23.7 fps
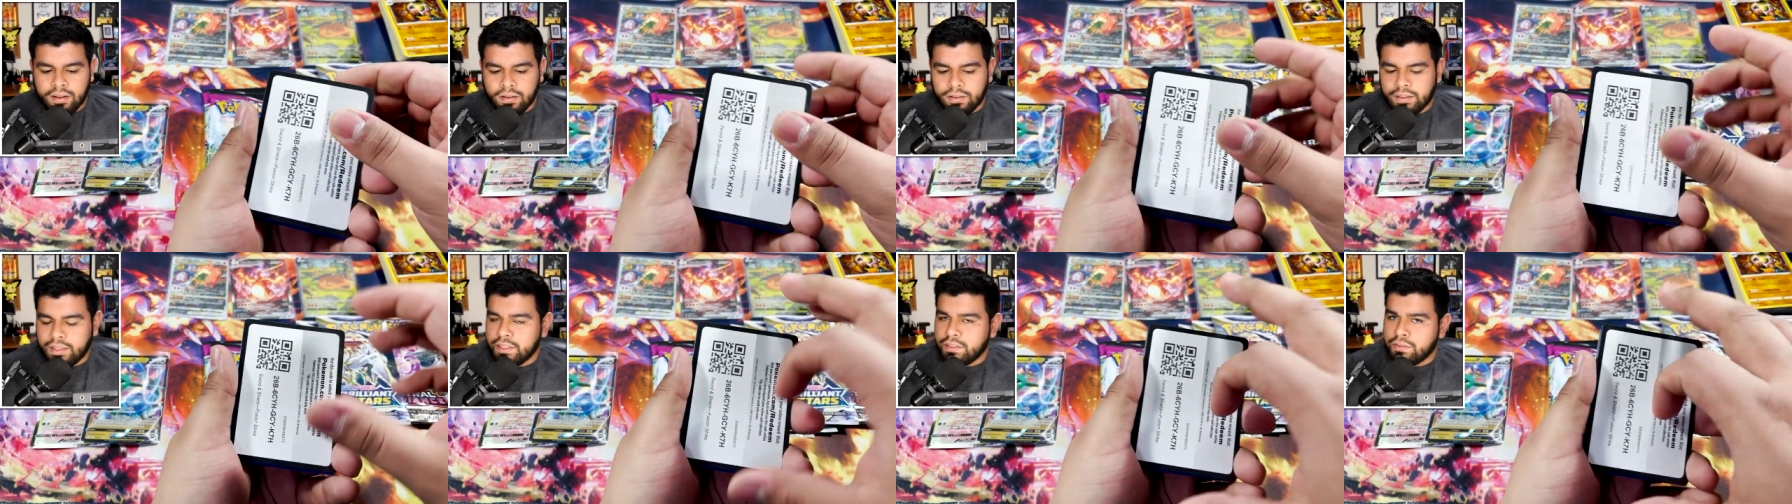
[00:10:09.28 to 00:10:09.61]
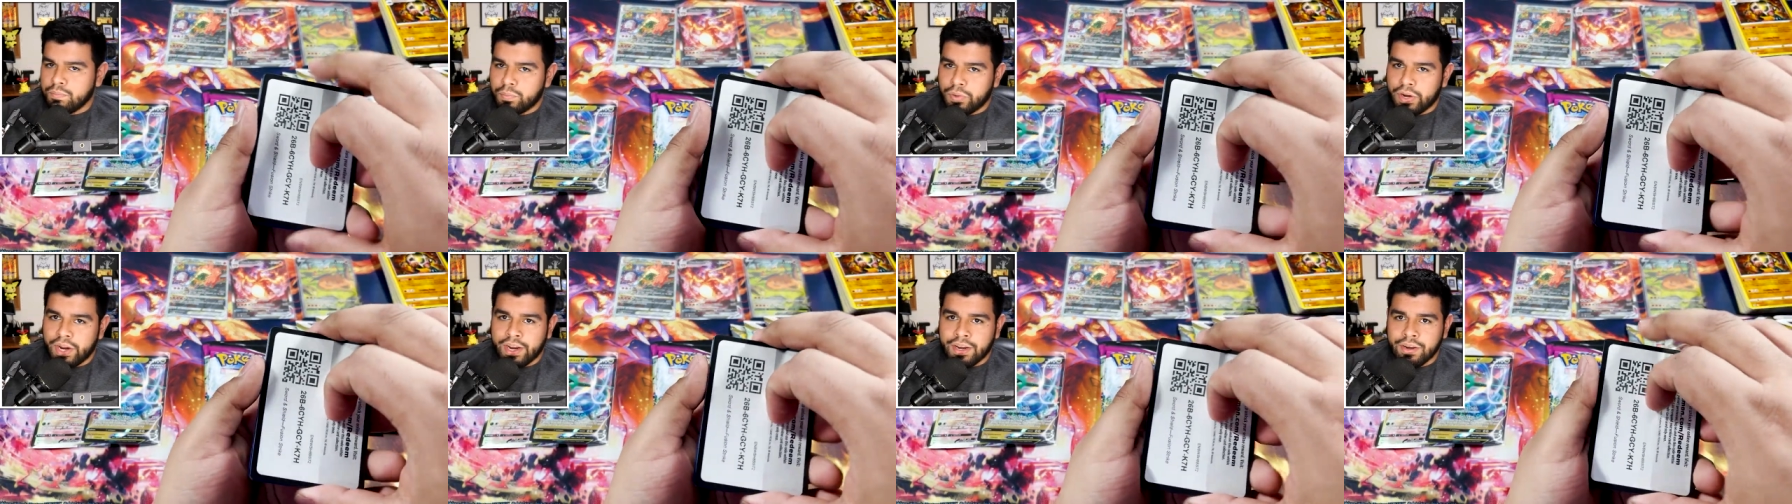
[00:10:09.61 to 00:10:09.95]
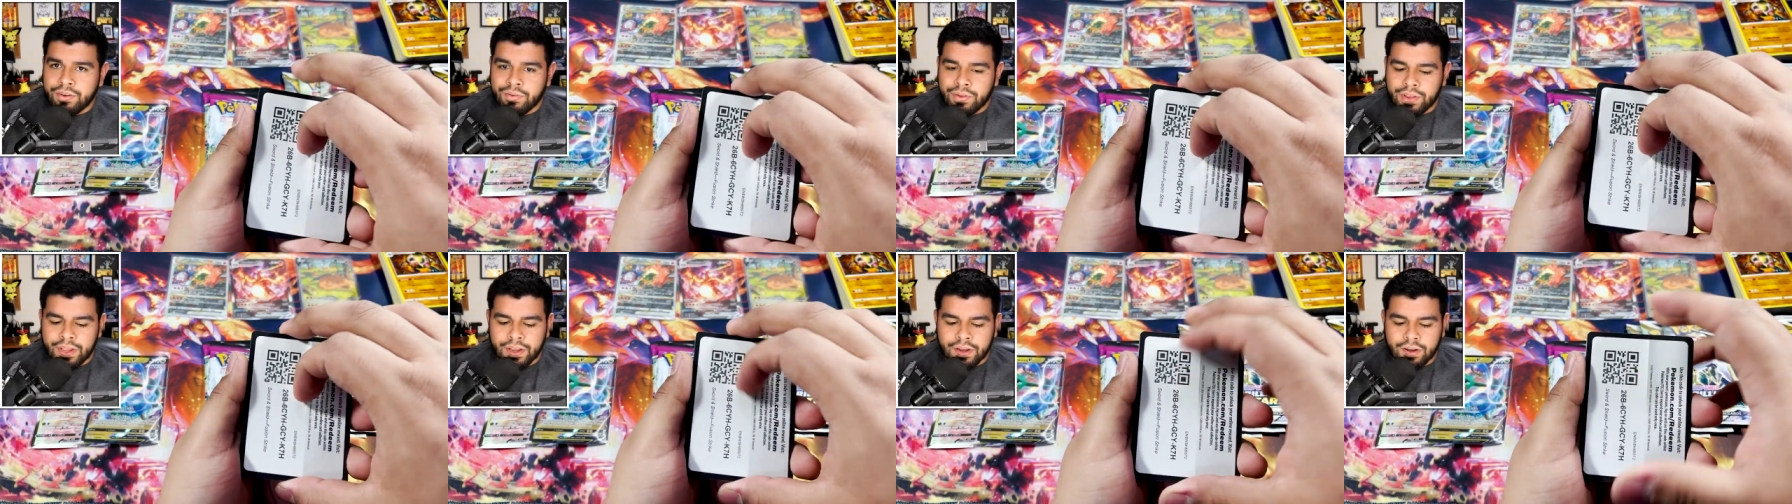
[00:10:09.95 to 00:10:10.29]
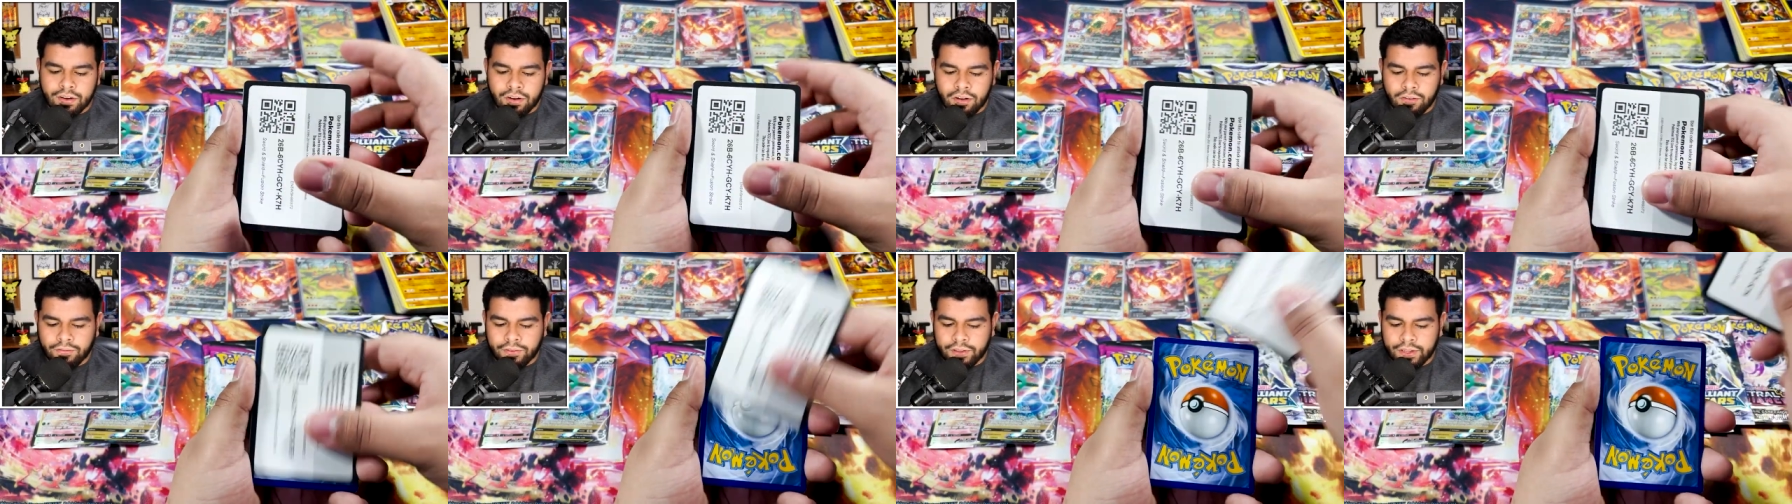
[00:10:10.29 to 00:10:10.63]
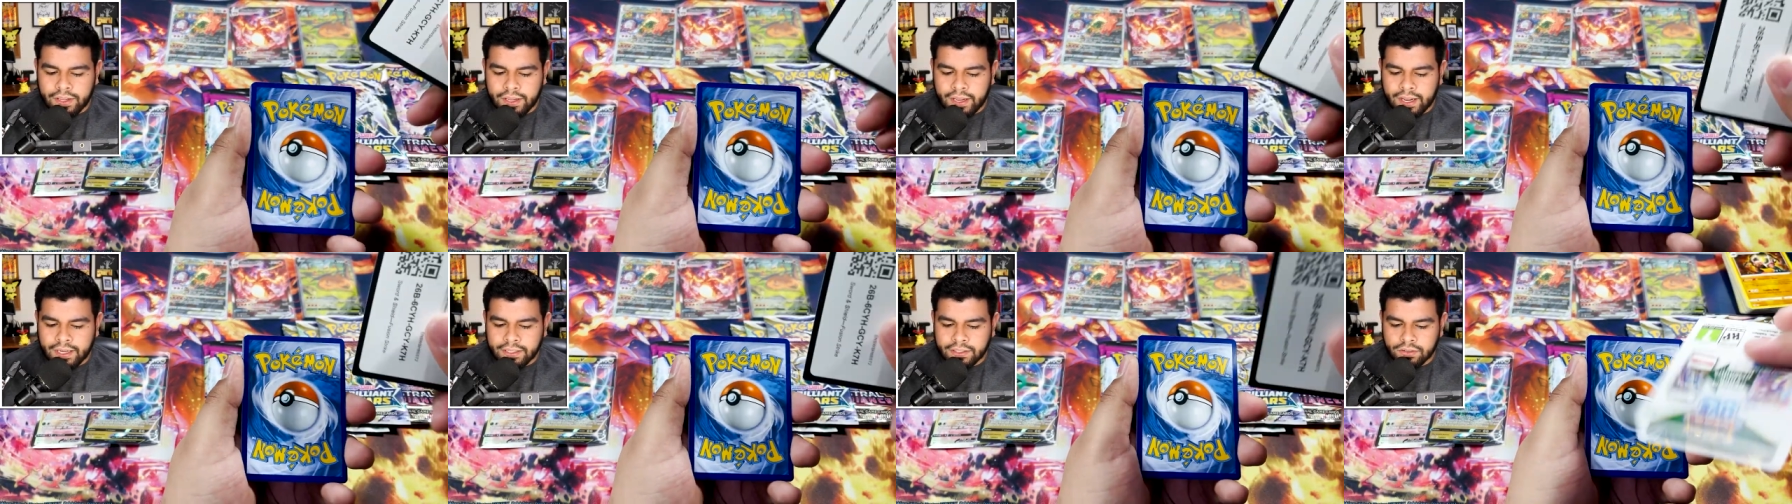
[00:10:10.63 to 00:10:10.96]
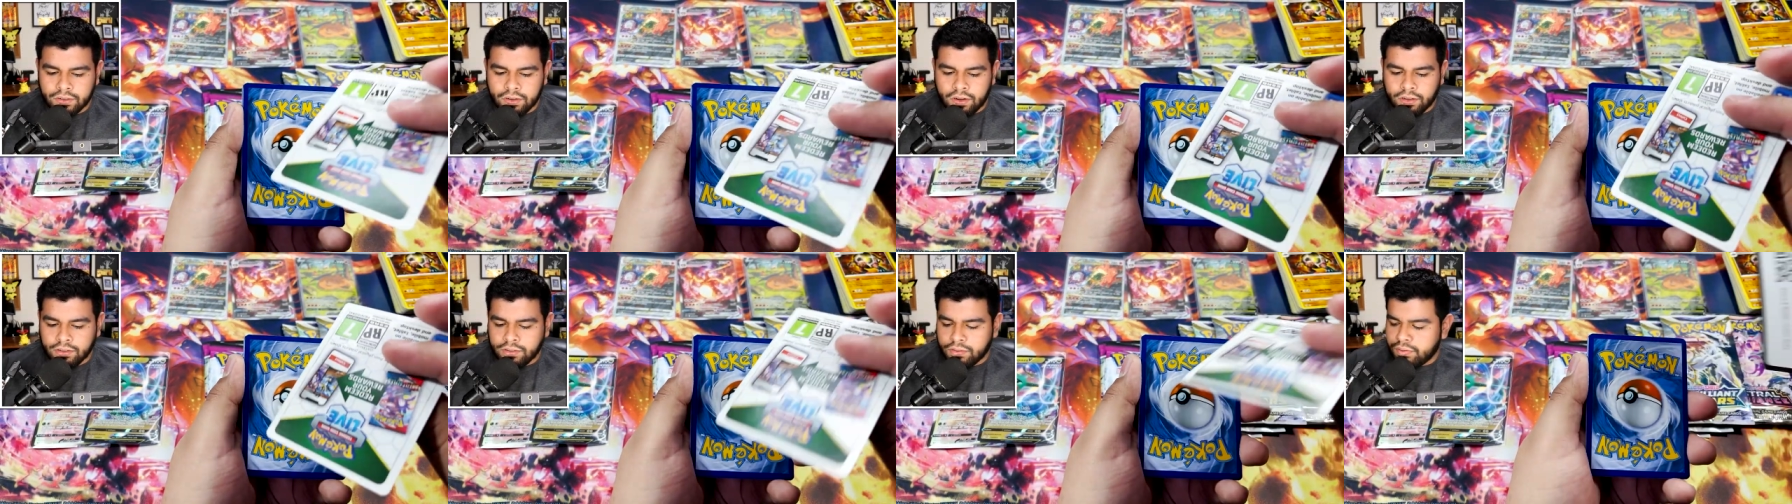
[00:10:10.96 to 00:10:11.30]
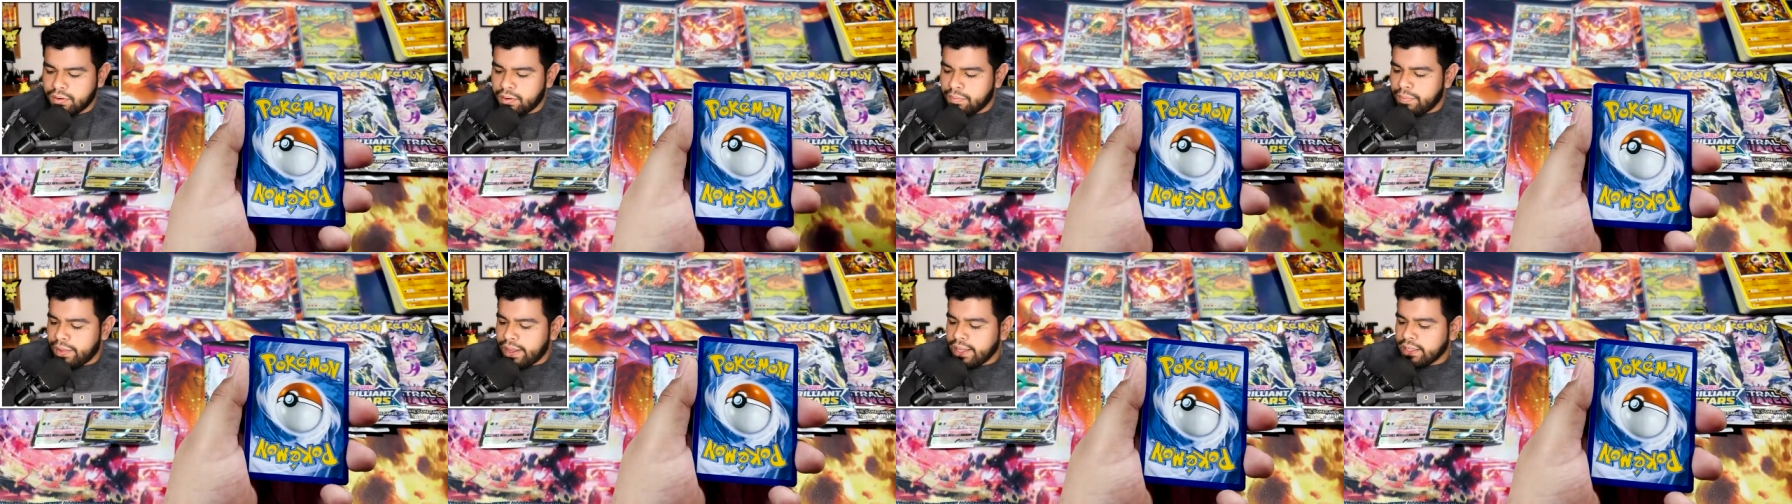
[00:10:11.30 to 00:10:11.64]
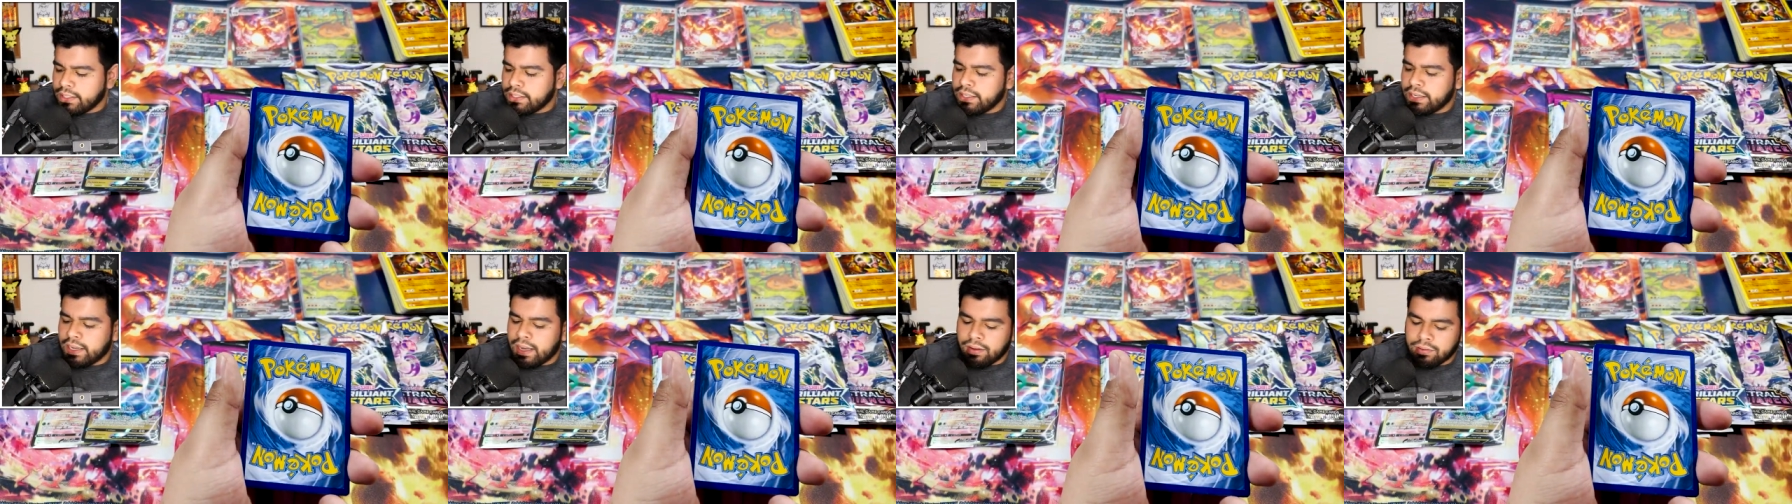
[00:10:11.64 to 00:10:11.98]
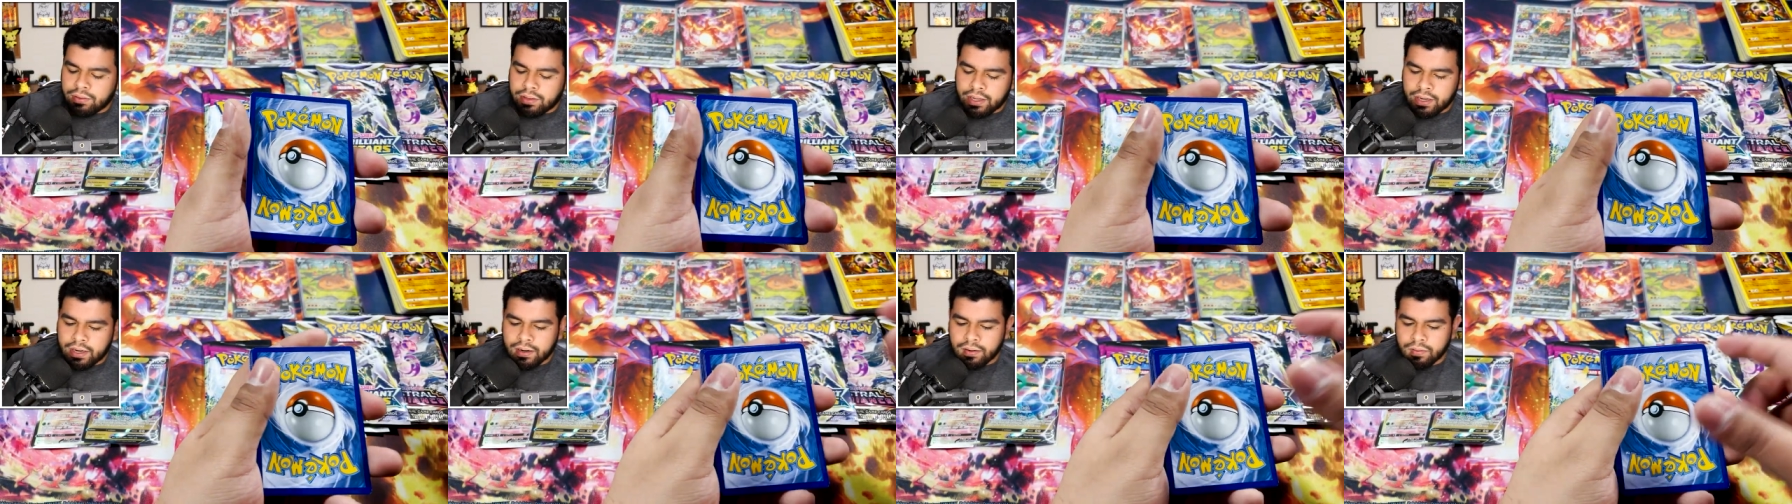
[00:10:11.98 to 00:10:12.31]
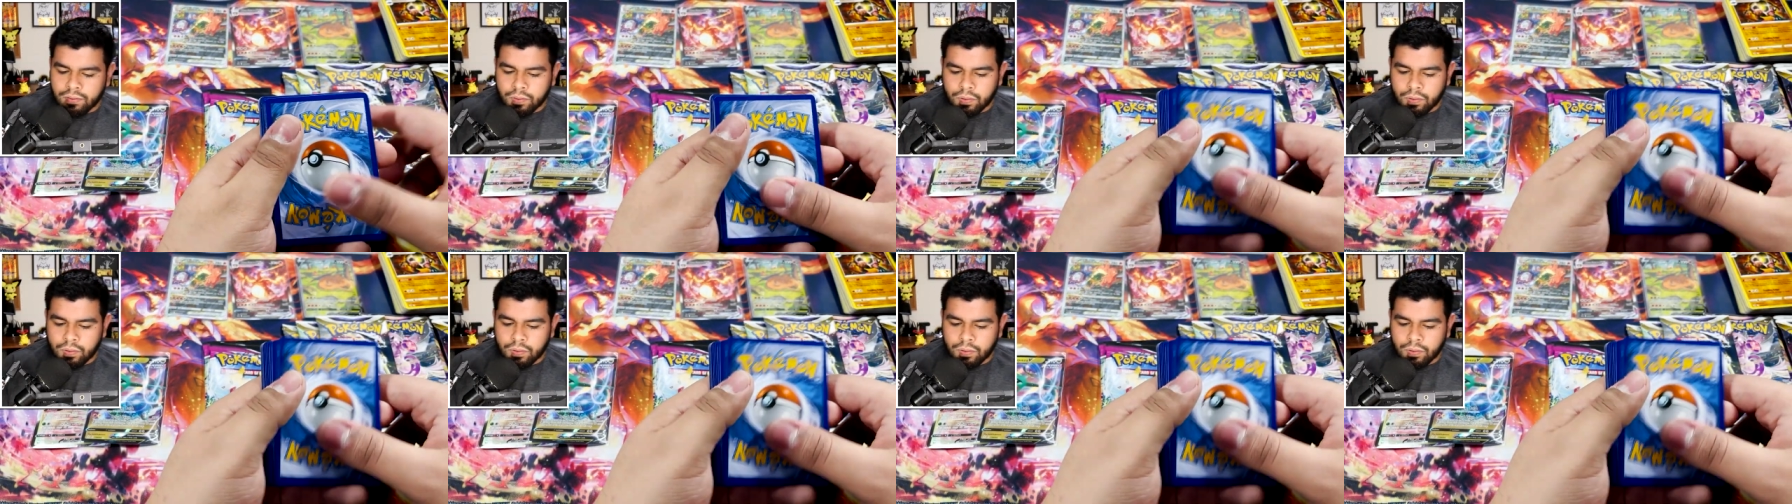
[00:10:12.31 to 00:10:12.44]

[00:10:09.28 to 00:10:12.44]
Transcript: this is a brand new year. Hopefully you guys are all doing amazing out there.